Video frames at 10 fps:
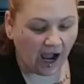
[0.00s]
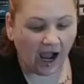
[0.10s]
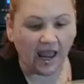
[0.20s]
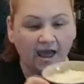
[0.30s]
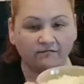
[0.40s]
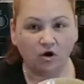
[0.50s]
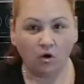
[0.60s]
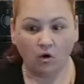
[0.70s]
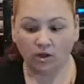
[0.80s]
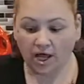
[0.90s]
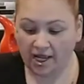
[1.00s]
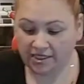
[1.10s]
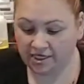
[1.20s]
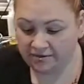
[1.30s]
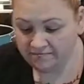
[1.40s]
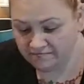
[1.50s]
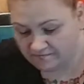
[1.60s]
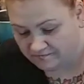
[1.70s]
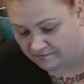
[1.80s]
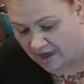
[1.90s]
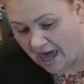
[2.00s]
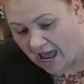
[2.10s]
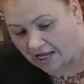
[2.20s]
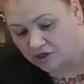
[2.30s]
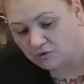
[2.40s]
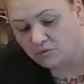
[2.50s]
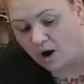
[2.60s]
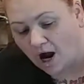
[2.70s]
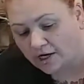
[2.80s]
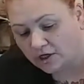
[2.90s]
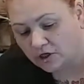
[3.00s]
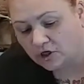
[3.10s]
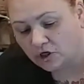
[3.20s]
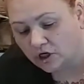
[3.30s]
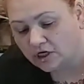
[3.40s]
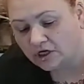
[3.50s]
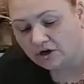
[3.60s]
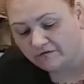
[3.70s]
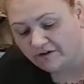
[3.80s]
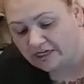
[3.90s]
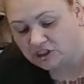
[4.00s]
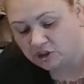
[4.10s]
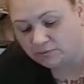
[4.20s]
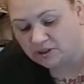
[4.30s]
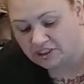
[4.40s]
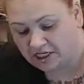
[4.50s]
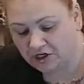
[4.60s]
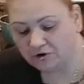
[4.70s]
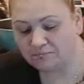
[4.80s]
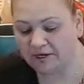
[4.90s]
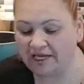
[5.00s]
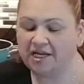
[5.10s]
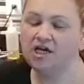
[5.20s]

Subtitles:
I have a whole onion, and you want to cook your vegetables in your meat,